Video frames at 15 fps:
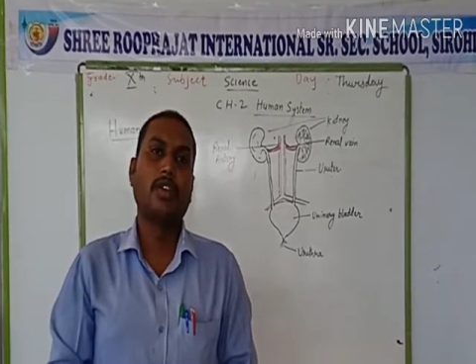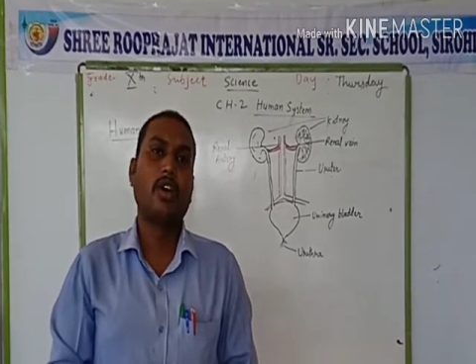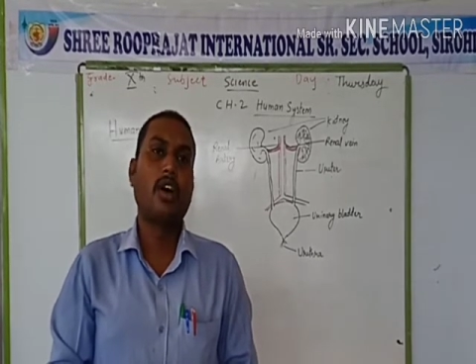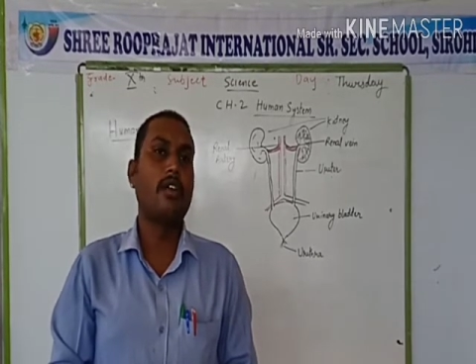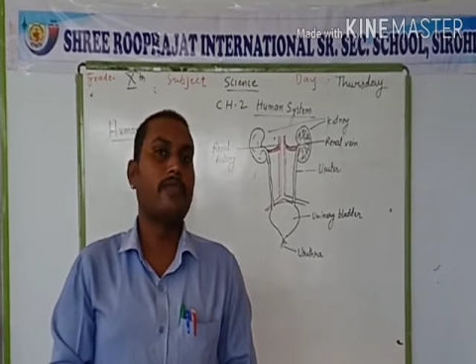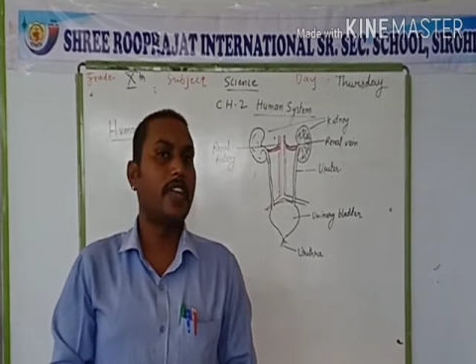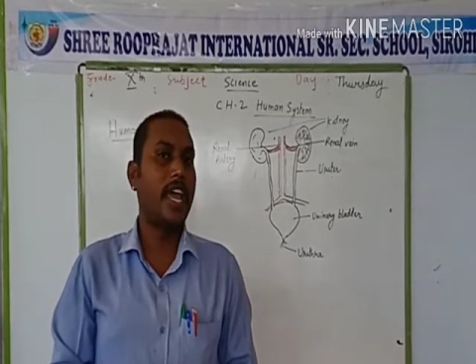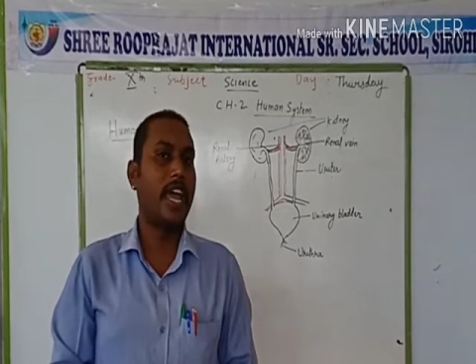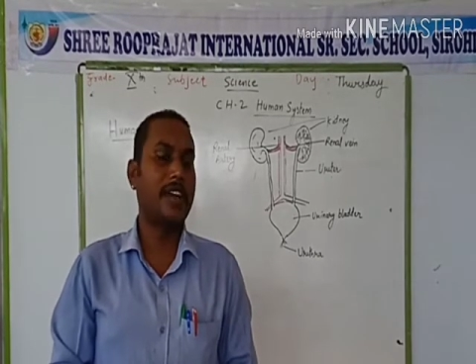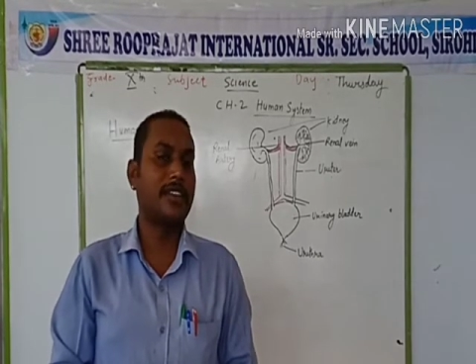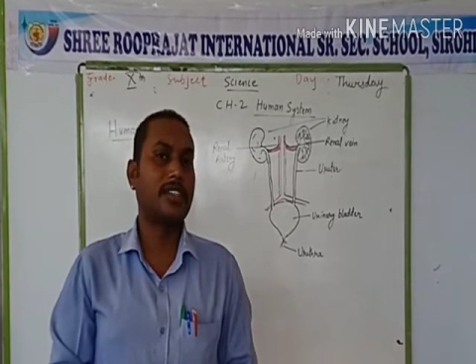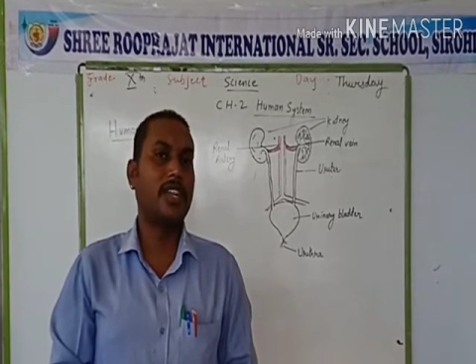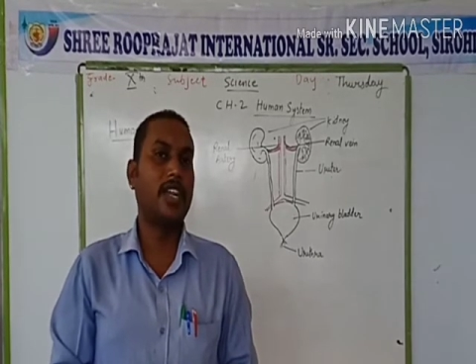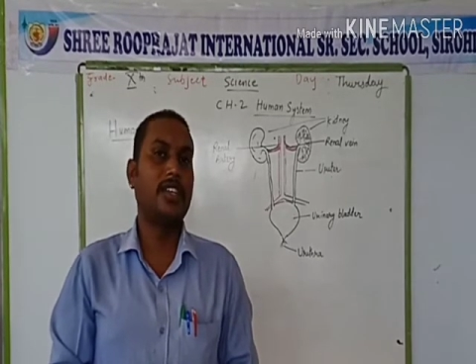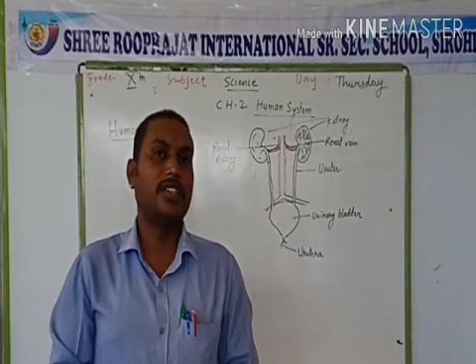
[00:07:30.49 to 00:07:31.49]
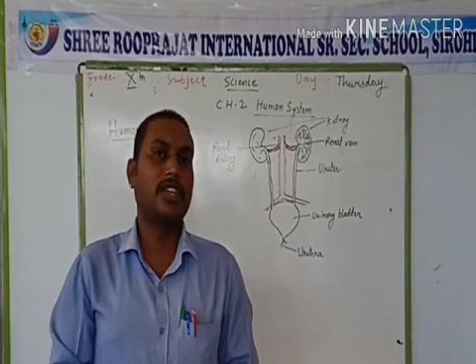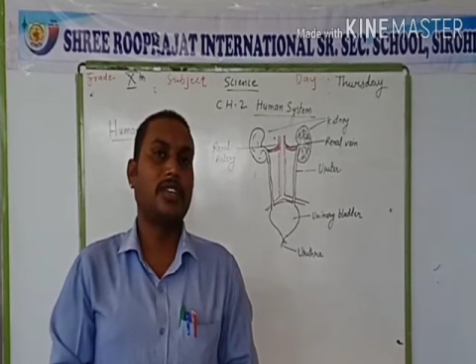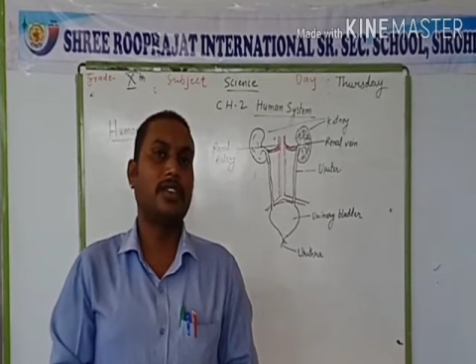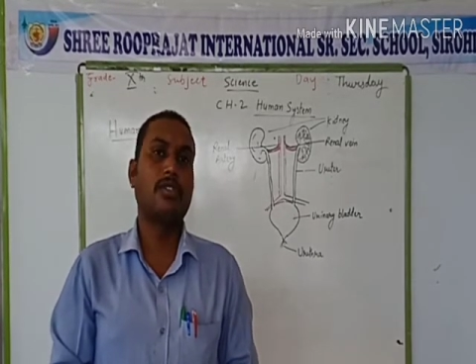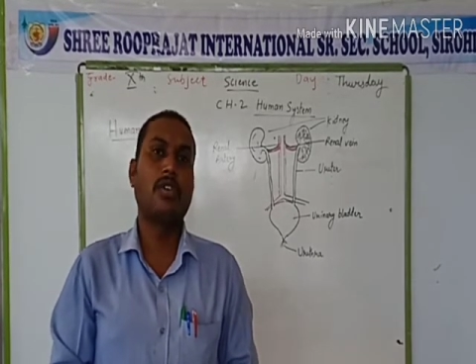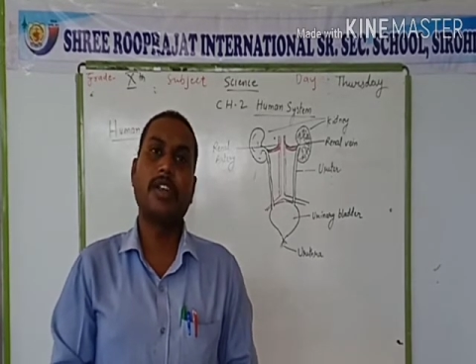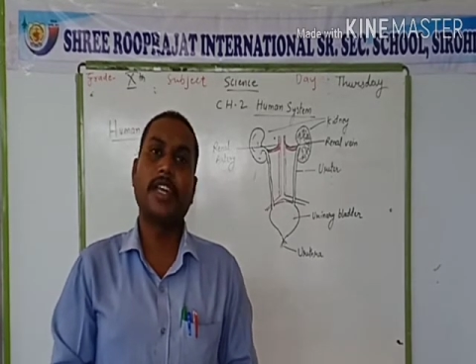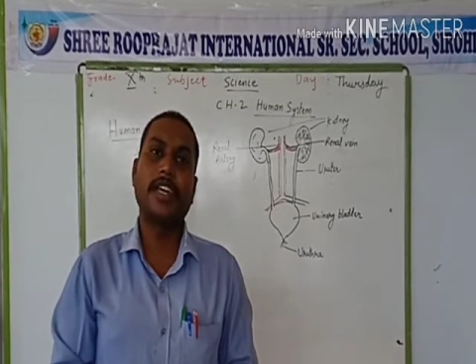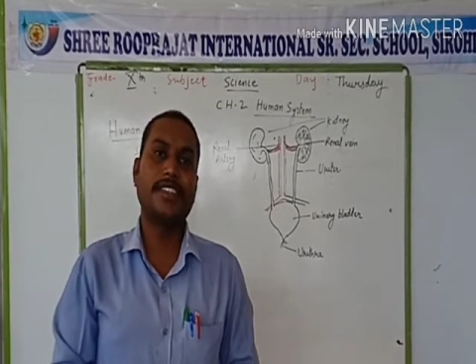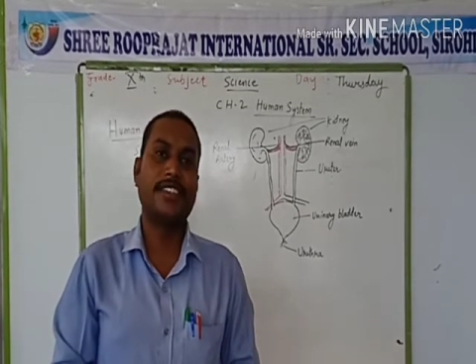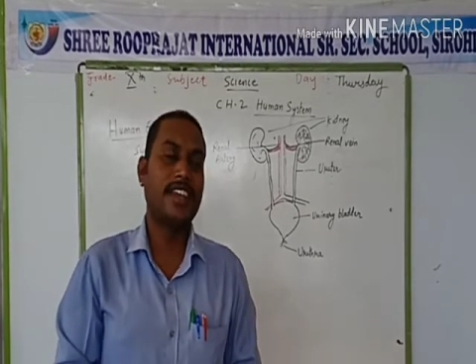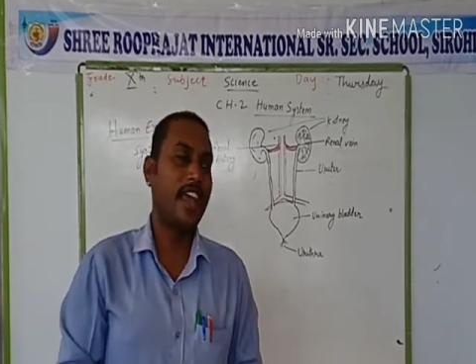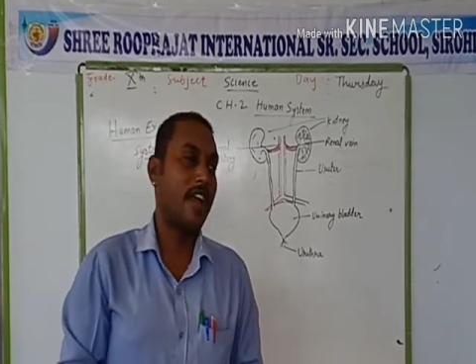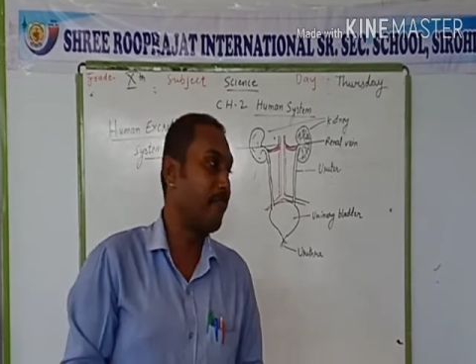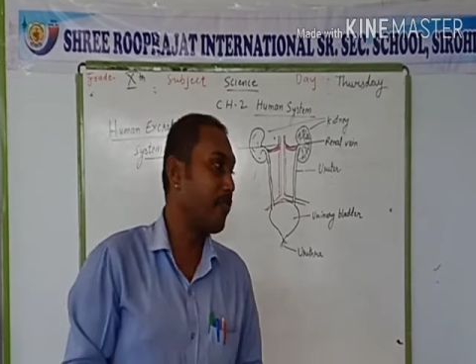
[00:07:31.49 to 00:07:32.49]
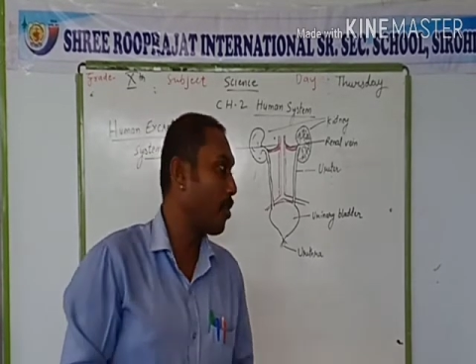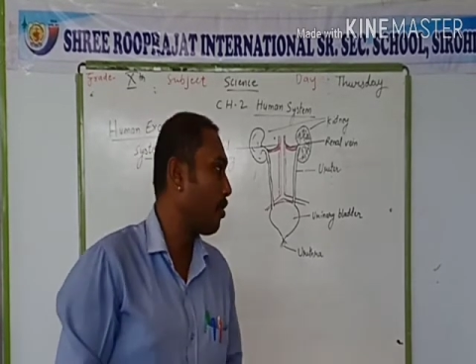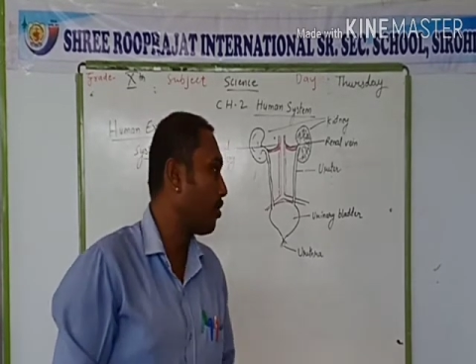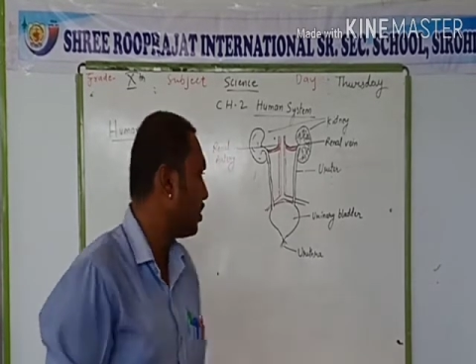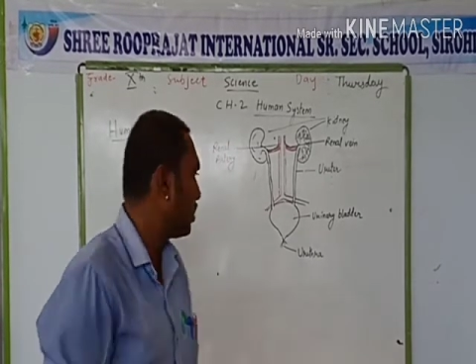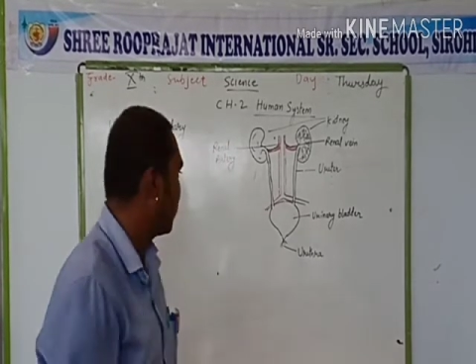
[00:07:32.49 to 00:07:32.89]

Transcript: of the excretion known as nephrons,